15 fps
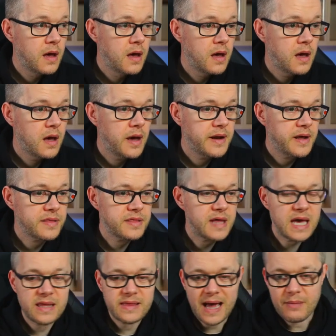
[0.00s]
And I
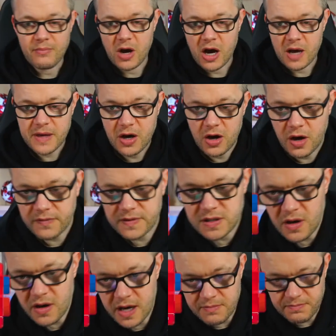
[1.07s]
think that might be half
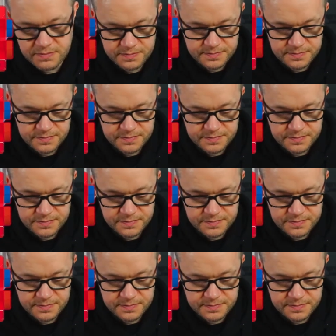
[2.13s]
time.